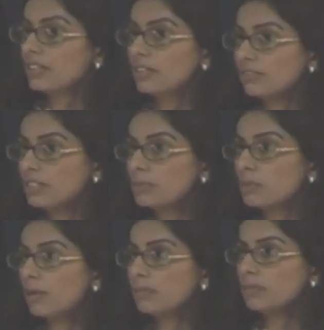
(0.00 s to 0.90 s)
rid of these
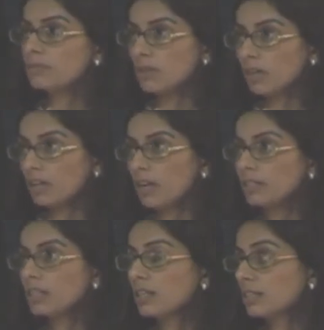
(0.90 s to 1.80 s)
problems or
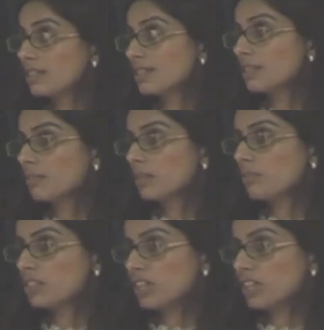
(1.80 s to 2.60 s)
not, this is something which